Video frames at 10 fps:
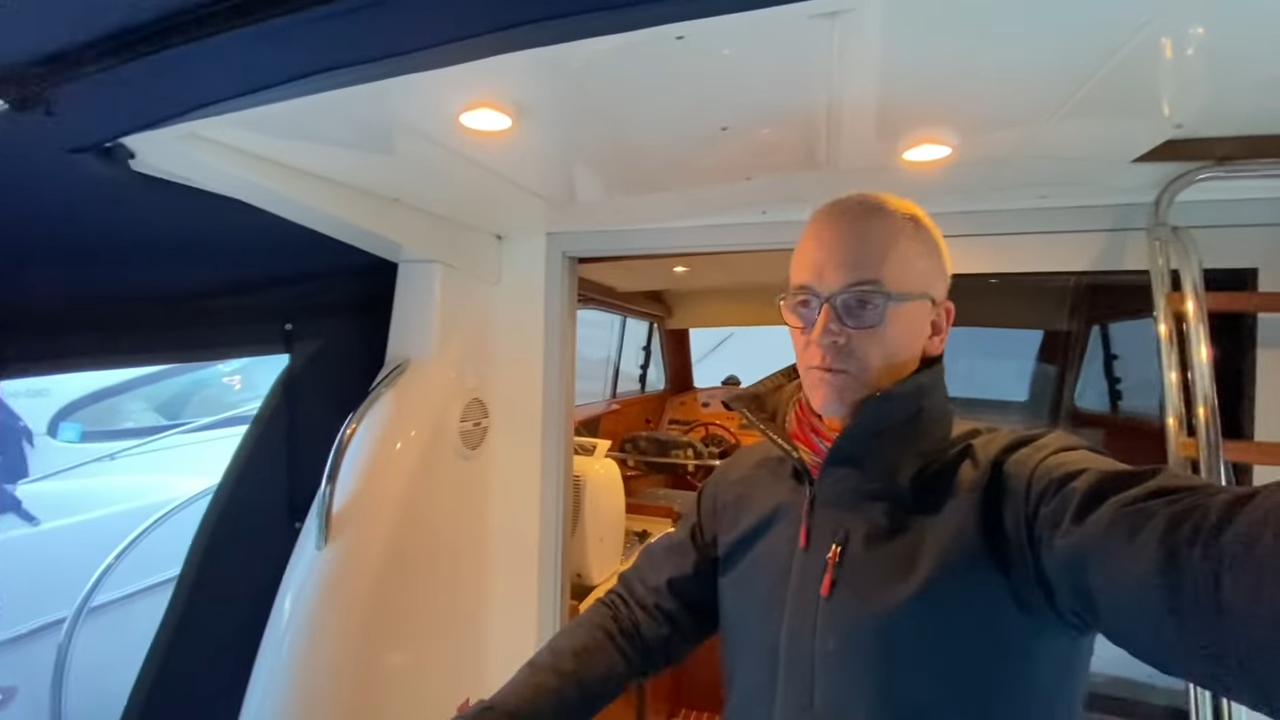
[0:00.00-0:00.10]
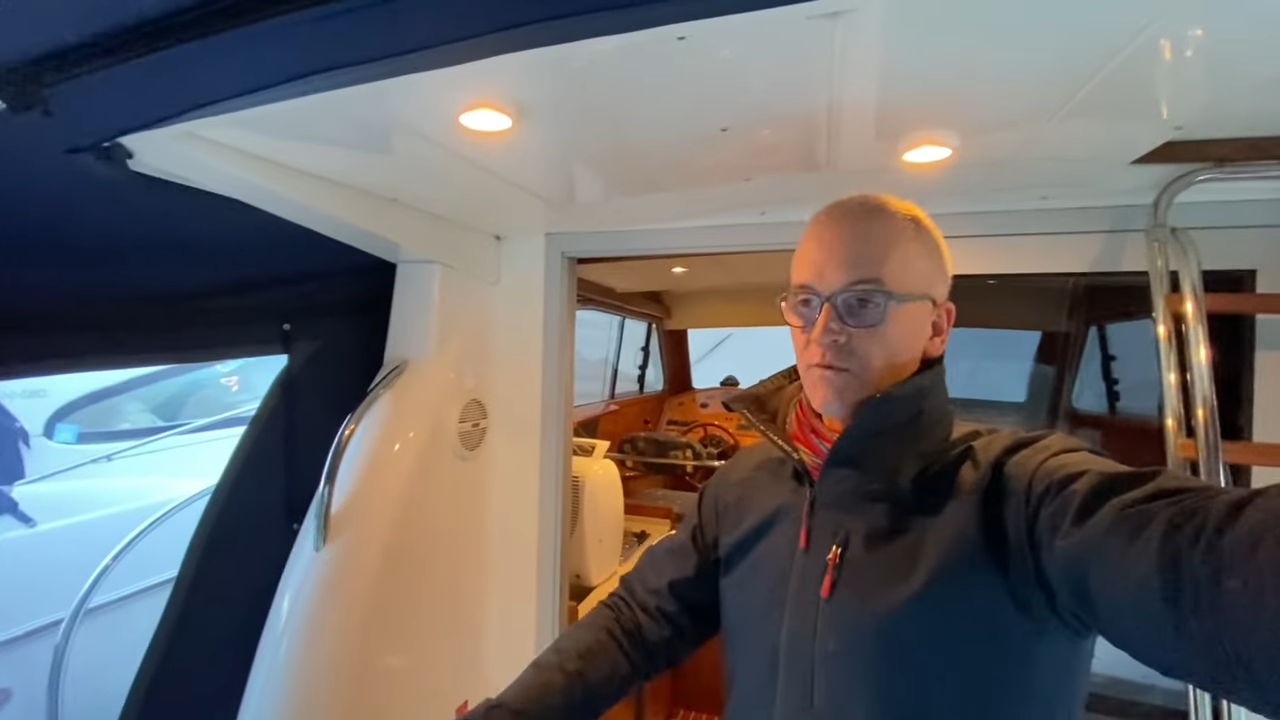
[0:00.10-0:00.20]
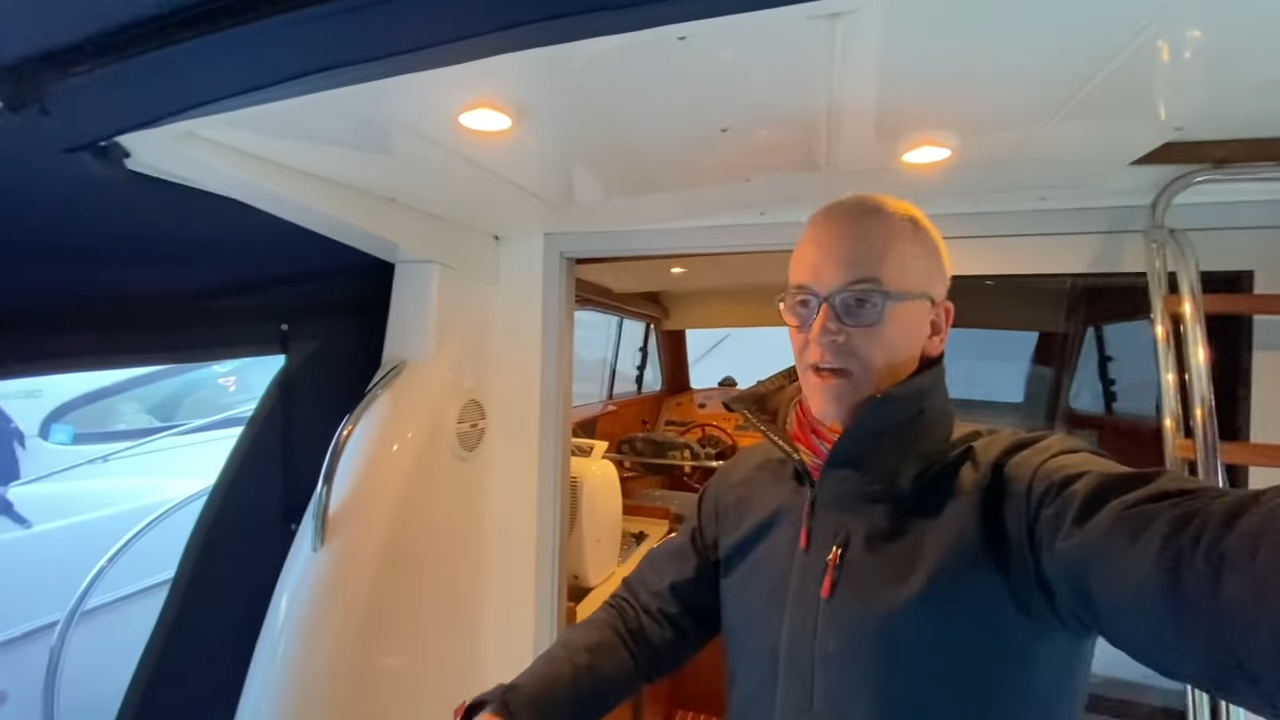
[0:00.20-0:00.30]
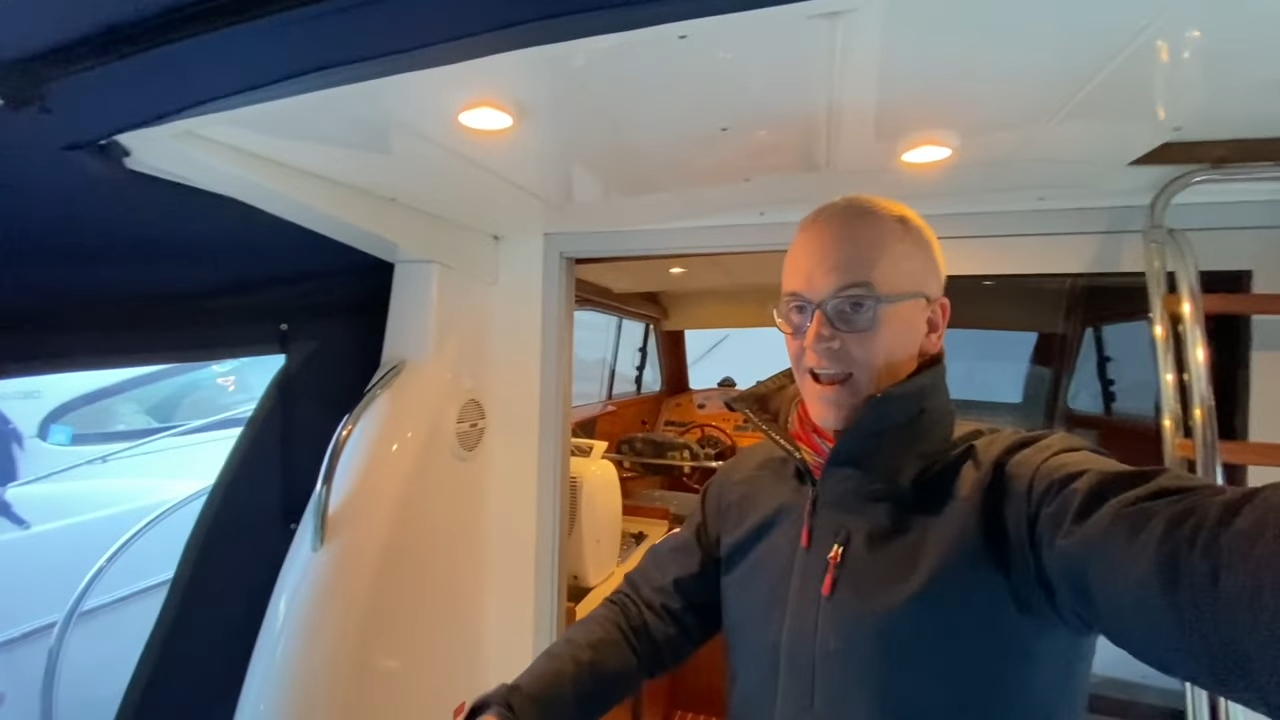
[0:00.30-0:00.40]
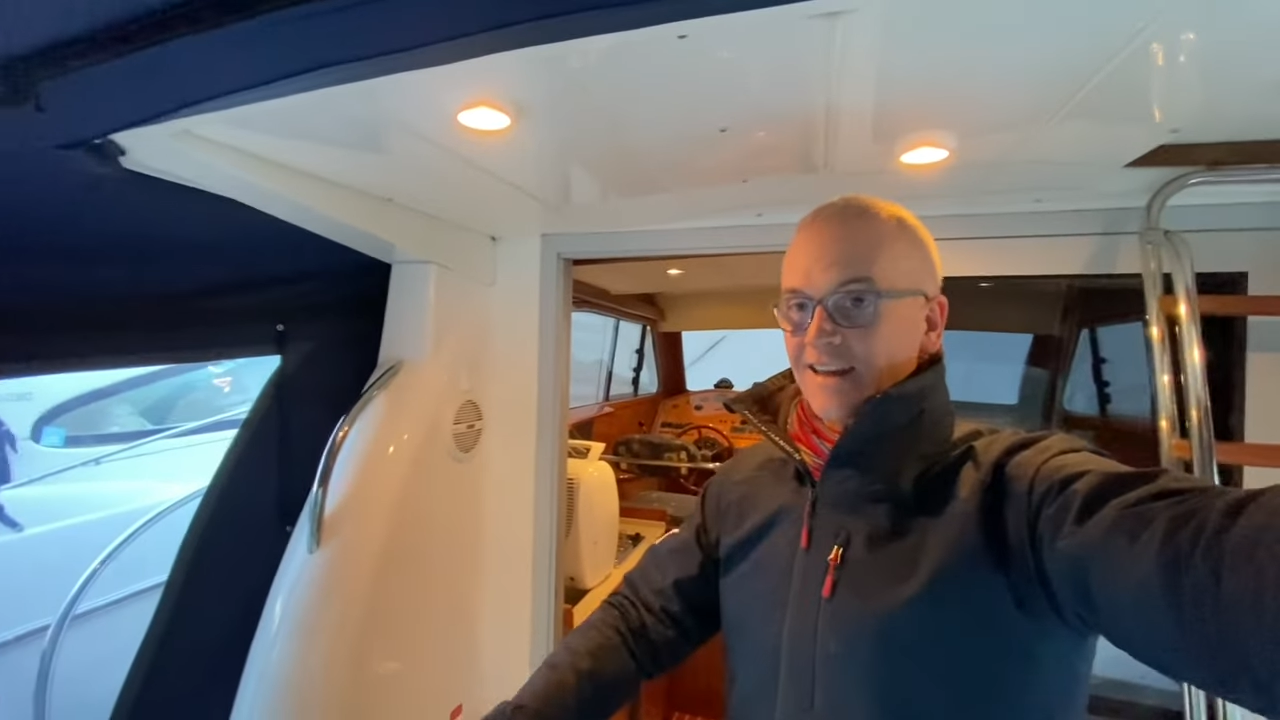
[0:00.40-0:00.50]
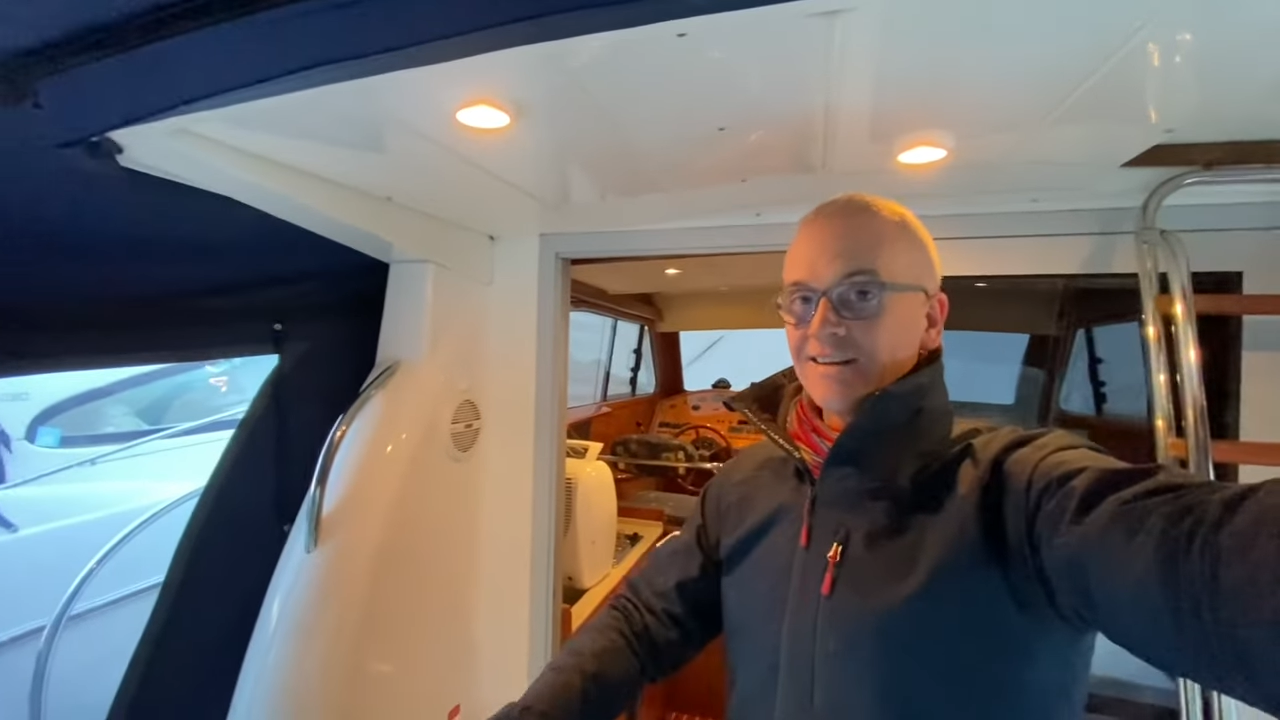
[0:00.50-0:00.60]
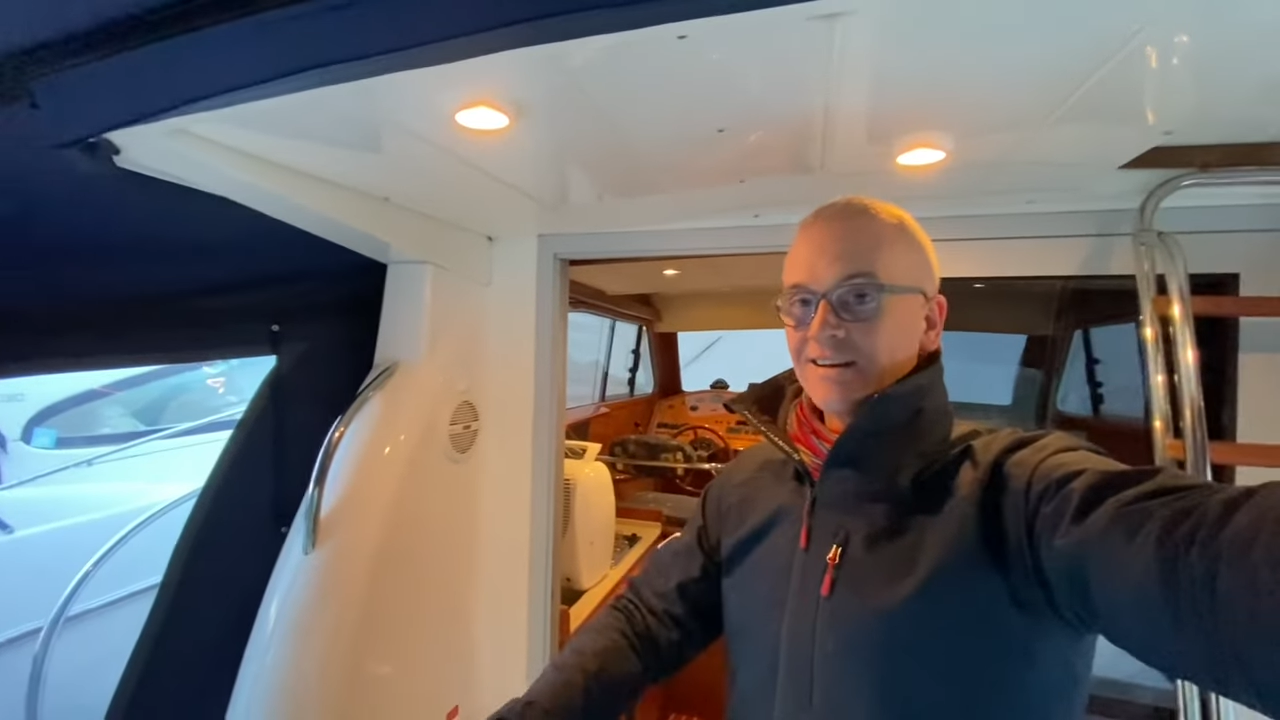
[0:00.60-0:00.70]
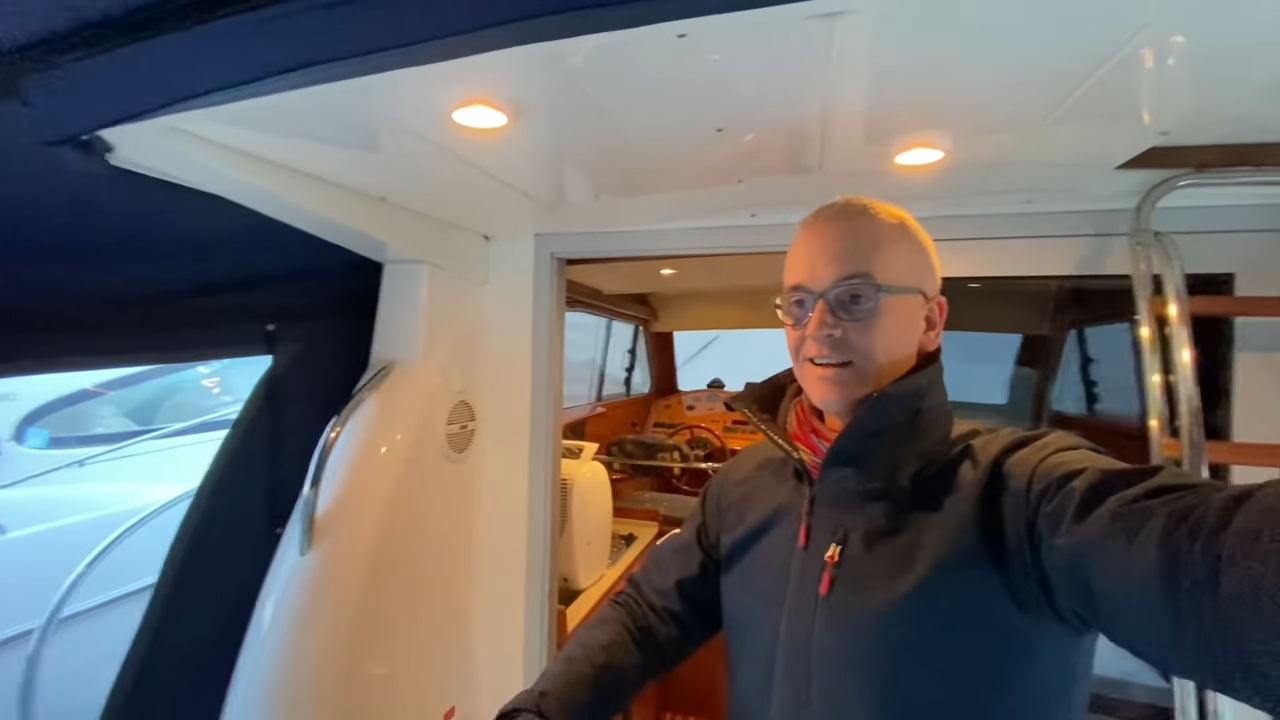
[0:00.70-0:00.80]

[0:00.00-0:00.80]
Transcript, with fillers: then.